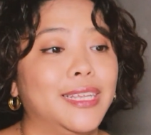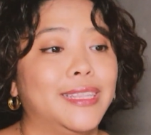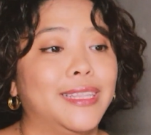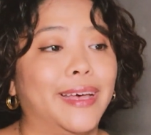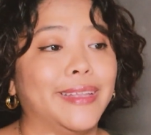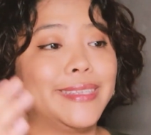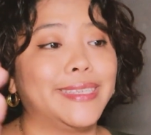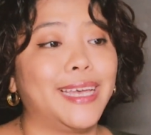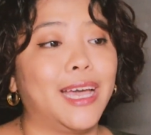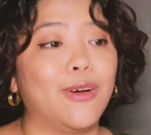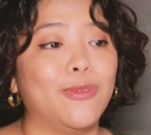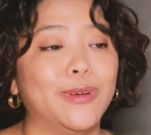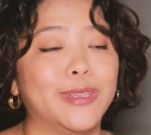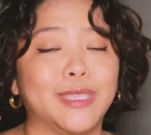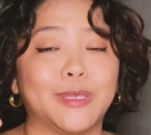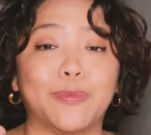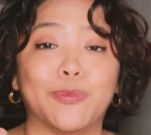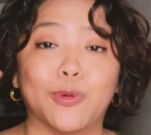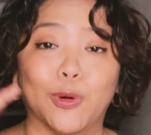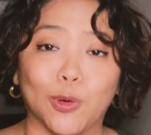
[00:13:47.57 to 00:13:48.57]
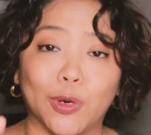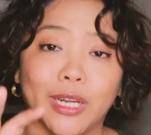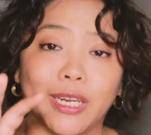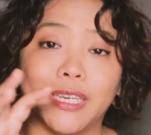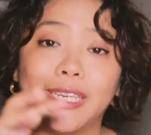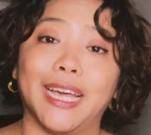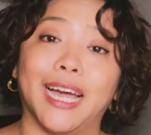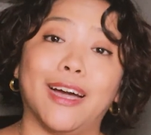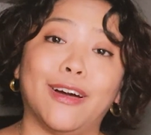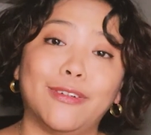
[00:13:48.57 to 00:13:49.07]
that's how it's broken
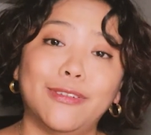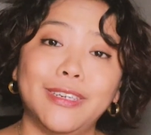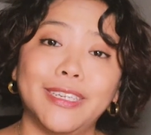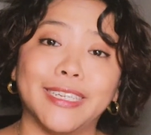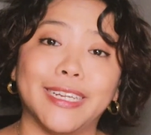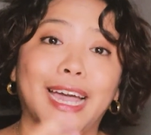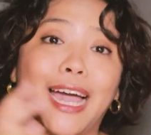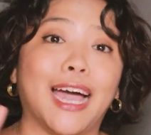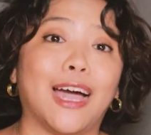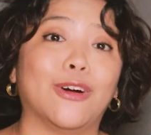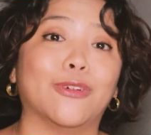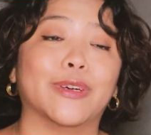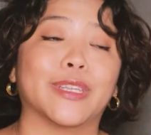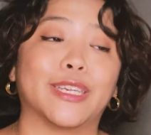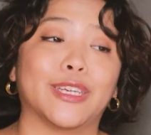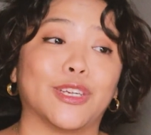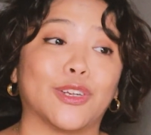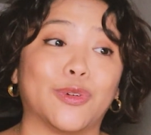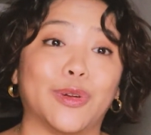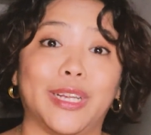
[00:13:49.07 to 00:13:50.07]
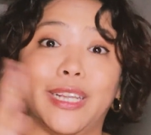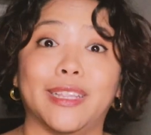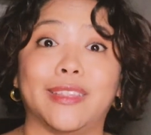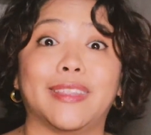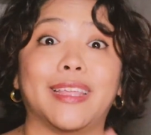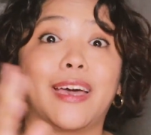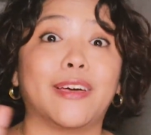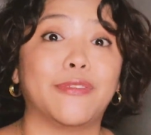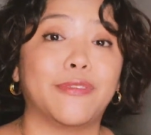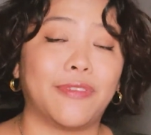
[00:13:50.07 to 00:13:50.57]
down and how it can create it
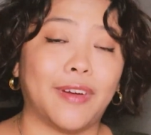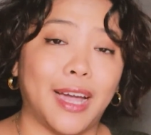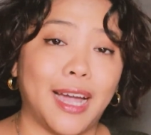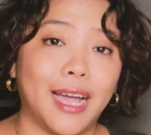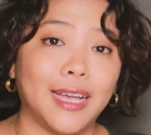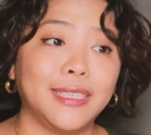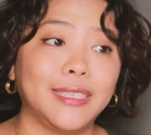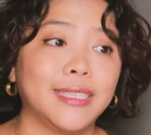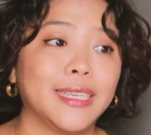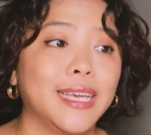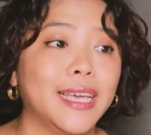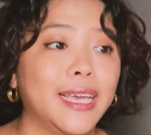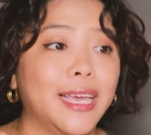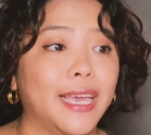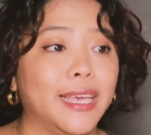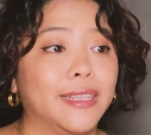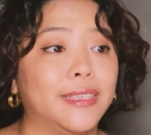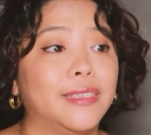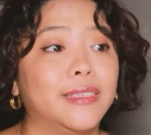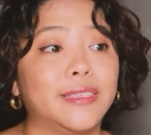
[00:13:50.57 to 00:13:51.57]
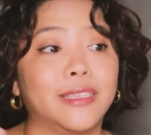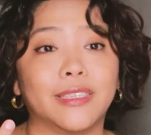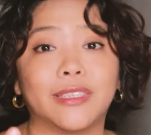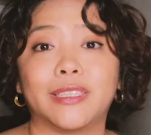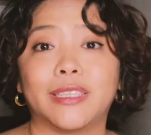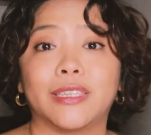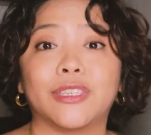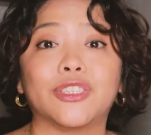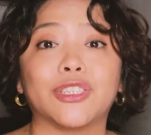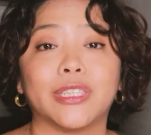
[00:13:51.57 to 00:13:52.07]
that fast. And this is
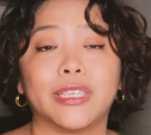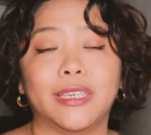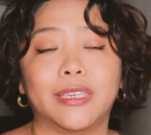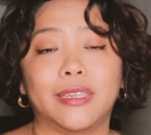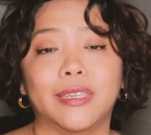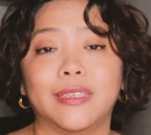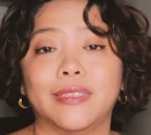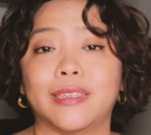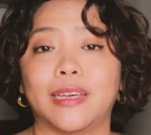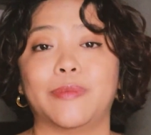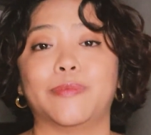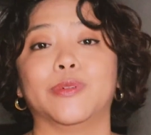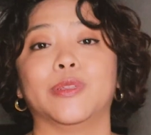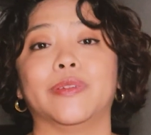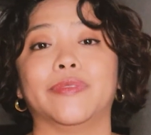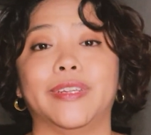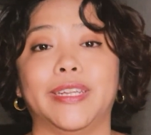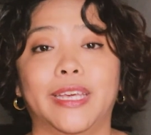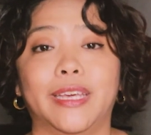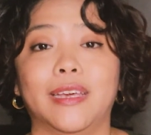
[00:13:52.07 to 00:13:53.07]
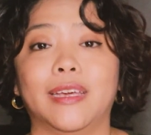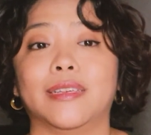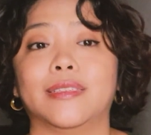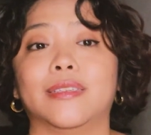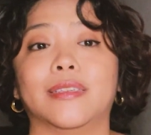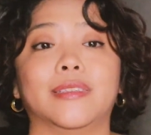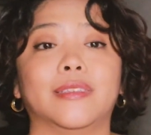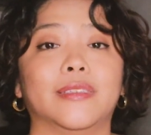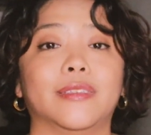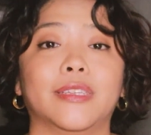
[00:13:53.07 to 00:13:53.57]
essentially an example of an AI
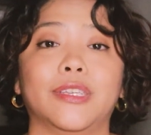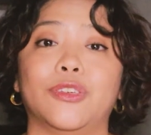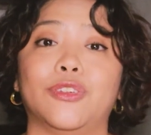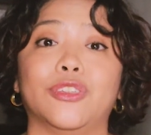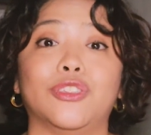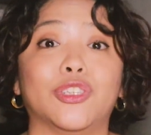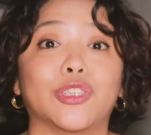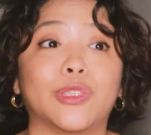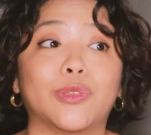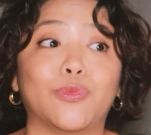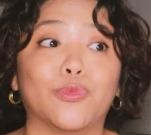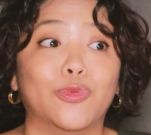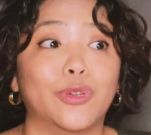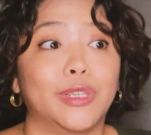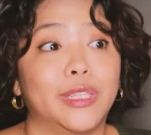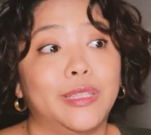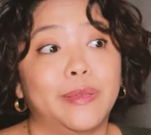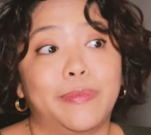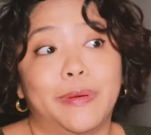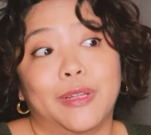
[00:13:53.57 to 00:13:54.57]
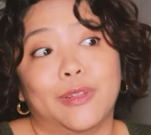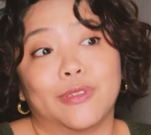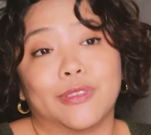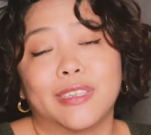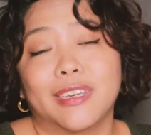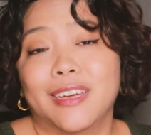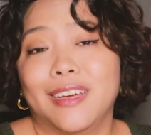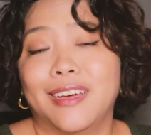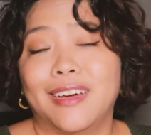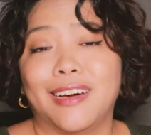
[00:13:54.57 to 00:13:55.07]
assistant that you can just really build
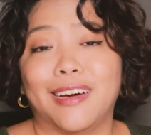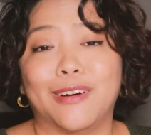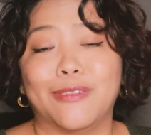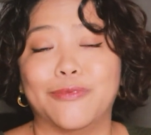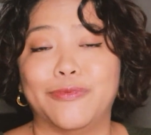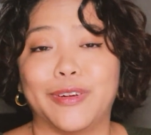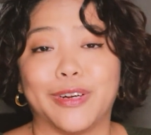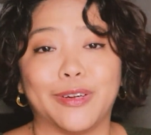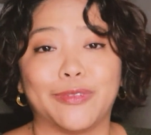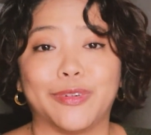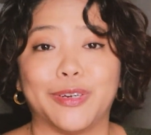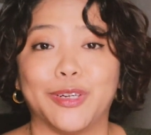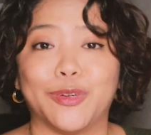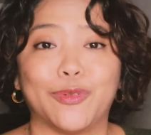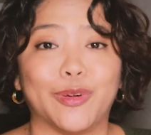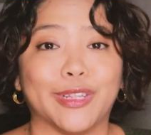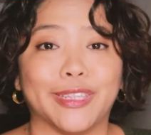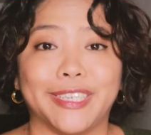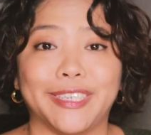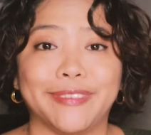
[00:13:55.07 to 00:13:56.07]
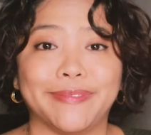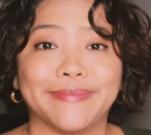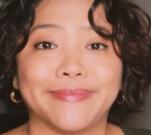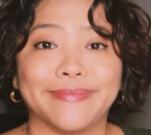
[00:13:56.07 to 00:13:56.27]
very, very quickly.